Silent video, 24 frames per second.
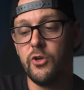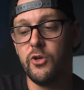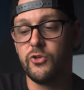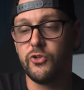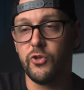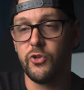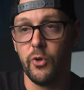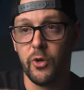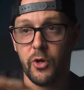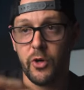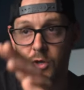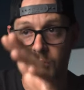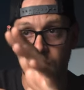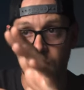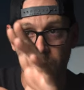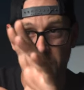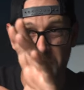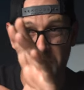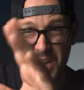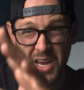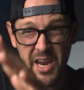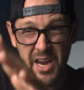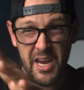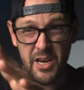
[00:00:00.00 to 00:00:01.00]
So it goes from
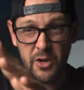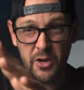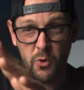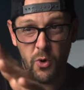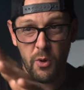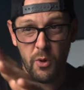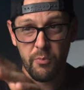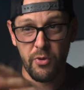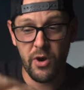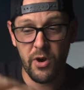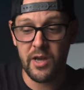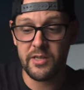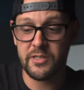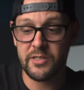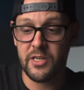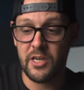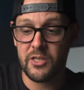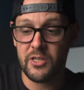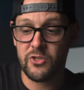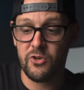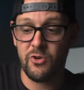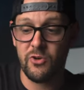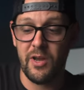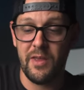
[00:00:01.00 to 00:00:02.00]
an 8-core
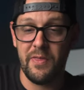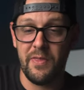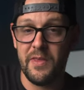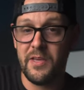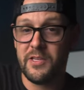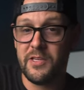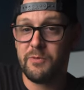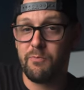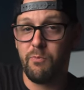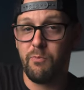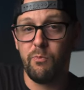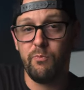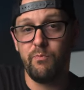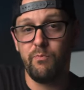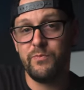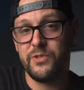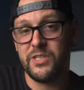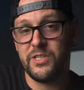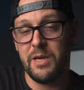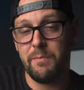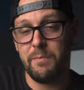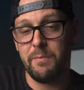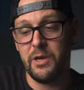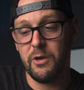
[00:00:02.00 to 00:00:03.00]
processor, and this
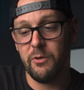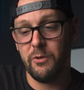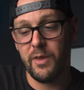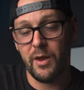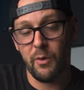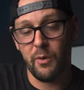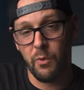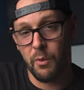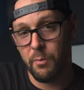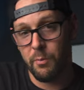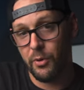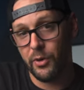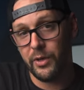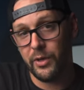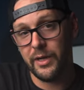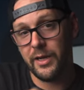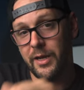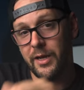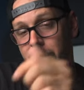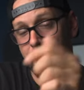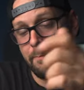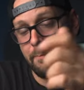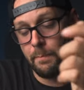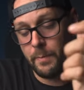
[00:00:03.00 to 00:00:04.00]
CPU that we're putting
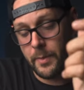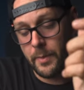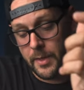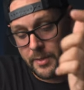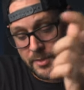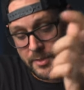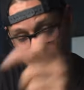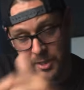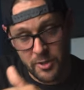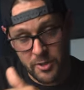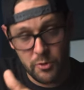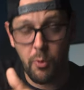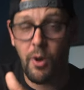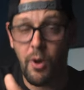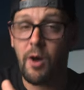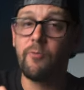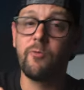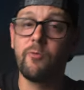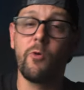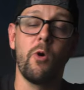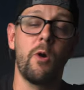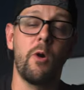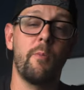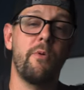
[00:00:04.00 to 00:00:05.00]
in is a
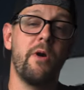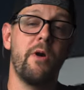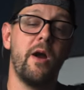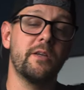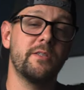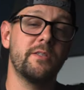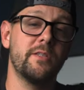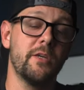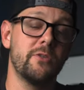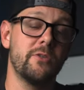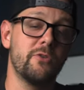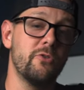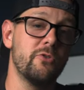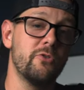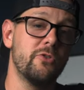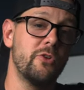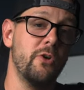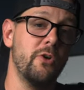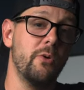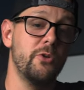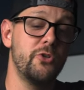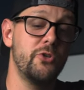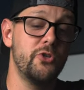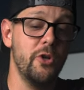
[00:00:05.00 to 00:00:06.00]
12-core processor,
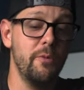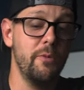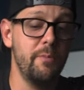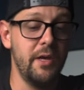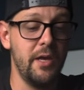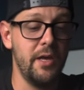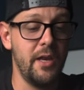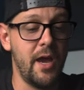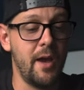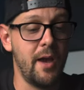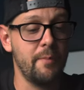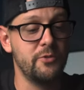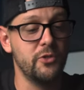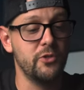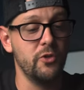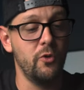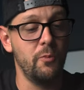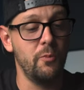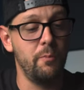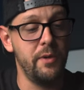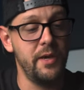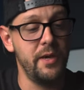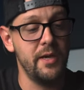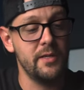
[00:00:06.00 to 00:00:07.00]
so it should be an
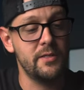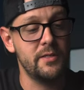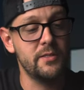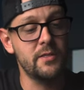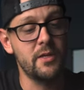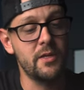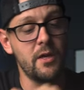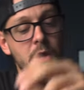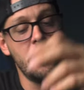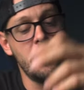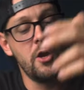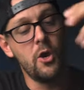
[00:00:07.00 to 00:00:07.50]
absolute beast.